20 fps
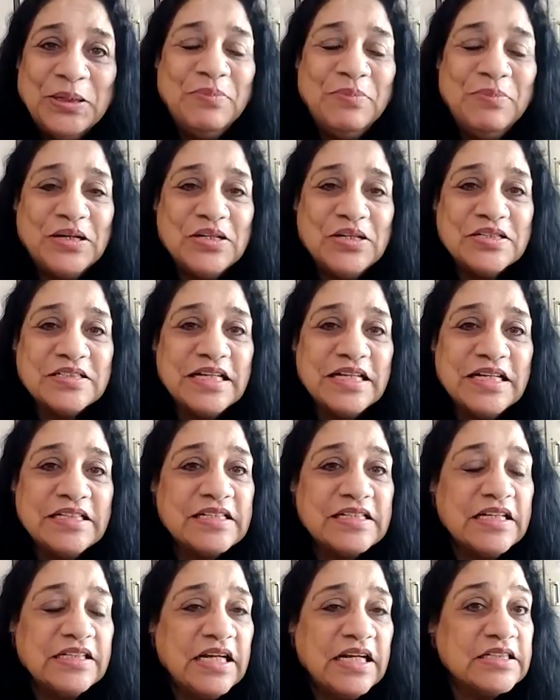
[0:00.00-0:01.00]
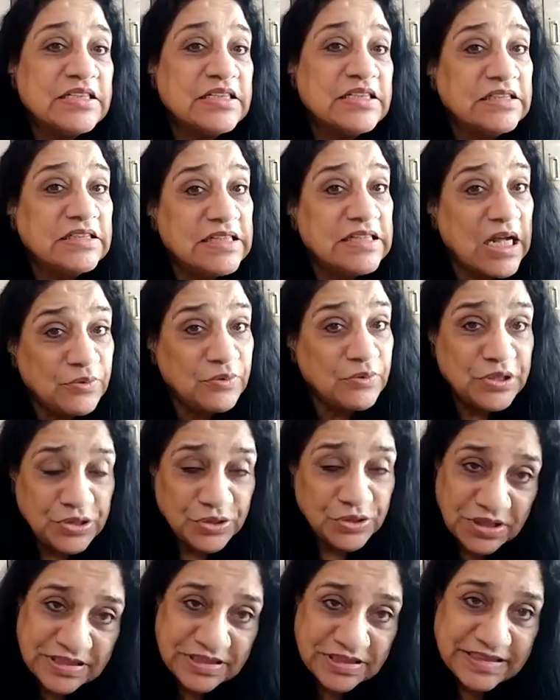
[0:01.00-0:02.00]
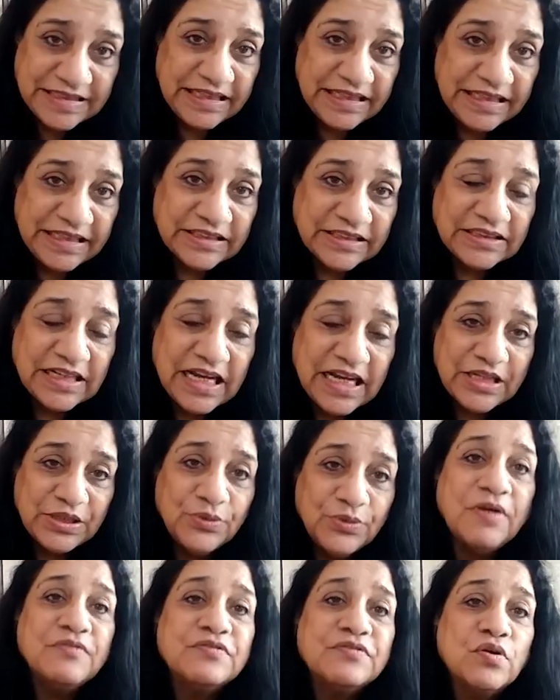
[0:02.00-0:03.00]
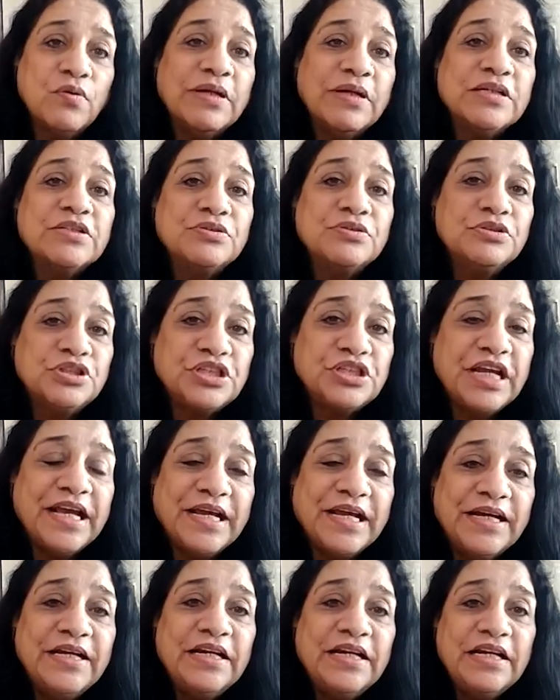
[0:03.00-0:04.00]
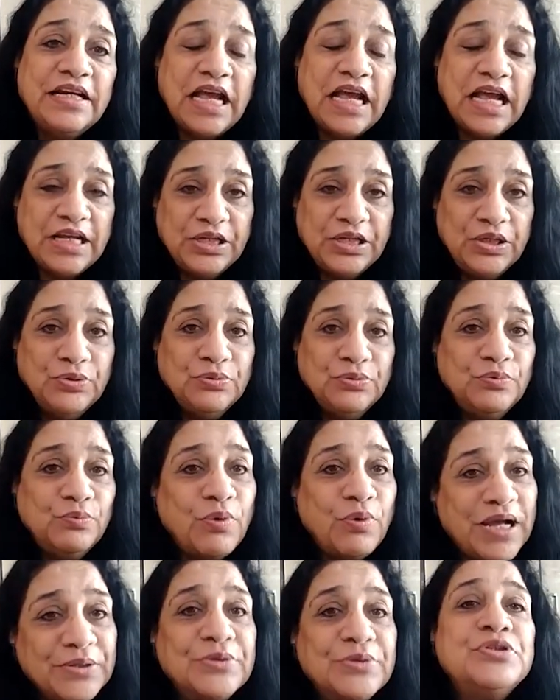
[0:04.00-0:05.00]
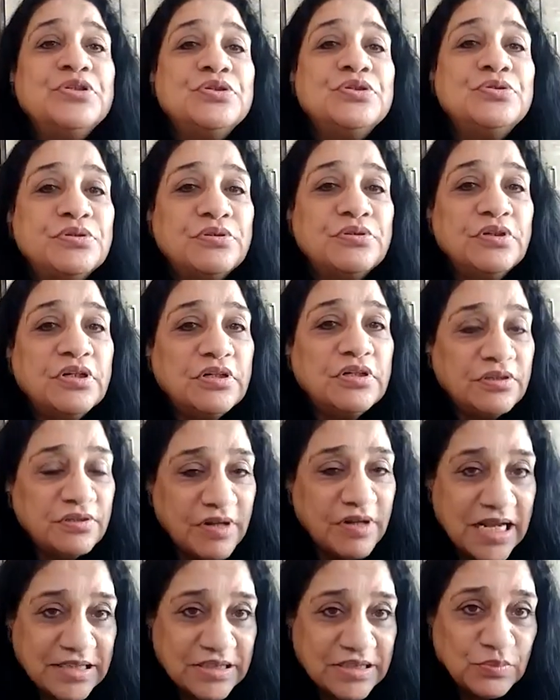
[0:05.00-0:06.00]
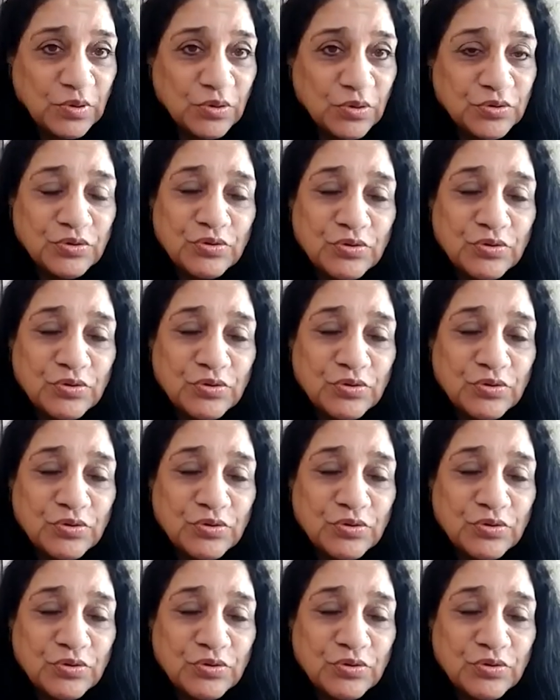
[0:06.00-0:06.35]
because they said that now that you're a senior and you have so much to share, and why don't you write a book?